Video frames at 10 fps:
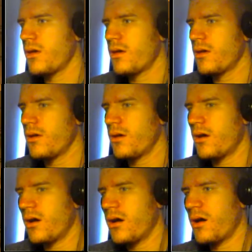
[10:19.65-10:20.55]

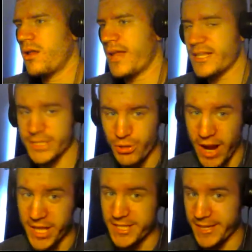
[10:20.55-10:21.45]
Uh, let's try
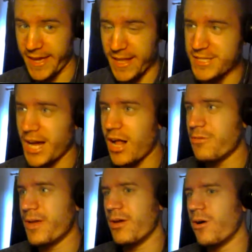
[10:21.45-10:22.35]
this again, shall we?
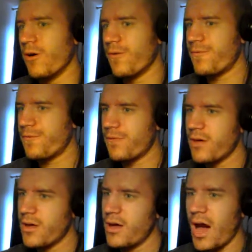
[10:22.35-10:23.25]
Oh,
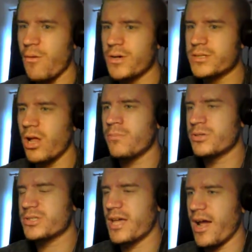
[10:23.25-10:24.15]
I was almost
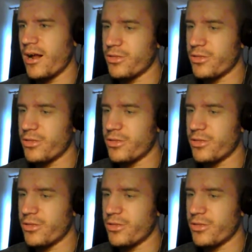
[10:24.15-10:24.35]
there. Not